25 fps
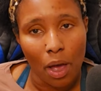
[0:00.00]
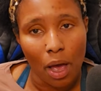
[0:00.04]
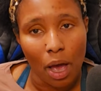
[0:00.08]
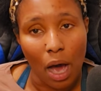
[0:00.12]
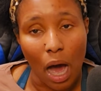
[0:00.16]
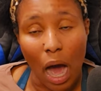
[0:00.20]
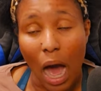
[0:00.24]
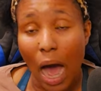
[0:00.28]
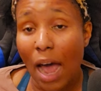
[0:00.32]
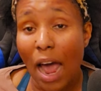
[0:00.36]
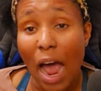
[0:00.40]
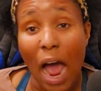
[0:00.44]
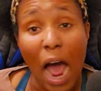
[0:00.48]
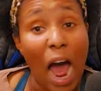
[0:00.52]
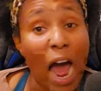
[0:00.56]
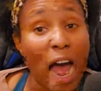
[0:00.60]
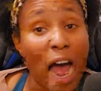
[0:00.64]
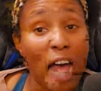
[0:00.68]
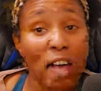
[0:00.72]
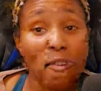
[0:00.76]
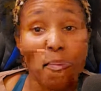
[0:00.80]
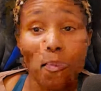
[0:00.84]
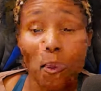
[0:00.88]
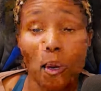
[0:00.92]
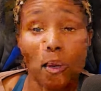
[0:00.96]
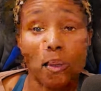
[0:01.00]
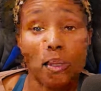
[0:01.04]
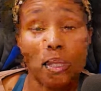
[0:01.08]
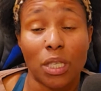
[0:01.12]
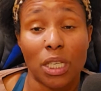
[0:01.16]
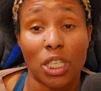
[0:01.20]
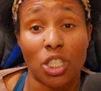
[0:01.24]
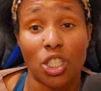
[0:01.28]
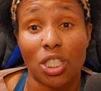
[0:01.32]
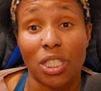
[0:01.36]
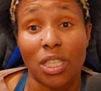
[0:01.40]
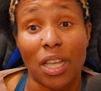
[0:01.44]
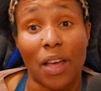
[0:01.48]
I, I
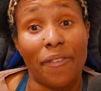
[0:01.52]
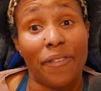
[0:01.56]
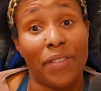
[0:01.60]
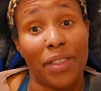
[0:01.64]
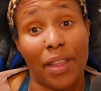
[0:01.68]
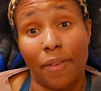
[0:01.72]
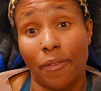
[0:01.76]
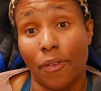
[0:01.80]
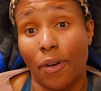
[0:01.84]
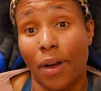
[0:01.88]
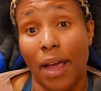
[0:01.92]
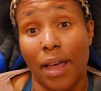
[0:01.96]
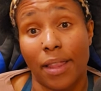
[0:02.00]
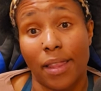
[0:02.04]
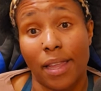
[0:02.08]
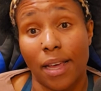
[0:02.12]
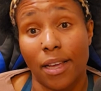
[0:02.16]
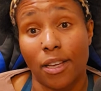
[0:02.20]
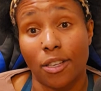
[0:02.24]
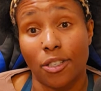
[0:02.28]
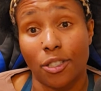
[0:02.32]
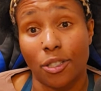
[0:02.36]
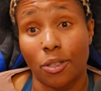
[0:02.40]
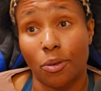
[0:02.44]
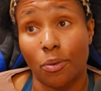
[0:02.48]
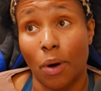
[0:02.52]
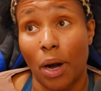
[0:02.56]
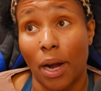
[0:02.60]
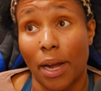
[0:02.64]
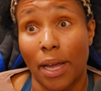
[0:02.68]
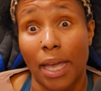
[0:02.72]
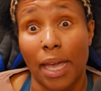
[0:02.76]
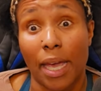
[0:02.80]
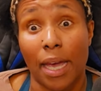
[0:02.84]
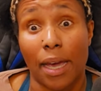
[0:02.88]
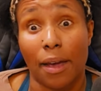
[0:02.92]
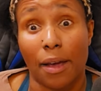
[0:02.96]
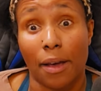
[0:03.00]
personally just have never had that issue where I
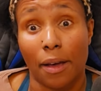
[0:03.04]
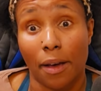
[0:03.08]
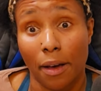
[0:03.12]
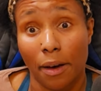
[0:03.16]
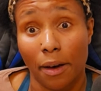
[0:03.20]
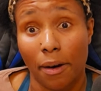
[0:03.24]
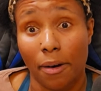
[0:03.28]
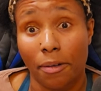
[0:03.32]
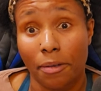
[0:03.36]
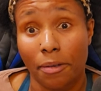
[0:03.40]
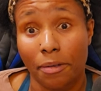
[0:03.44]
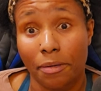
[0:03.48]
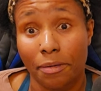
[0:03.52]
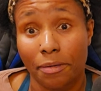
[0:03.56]
can't go.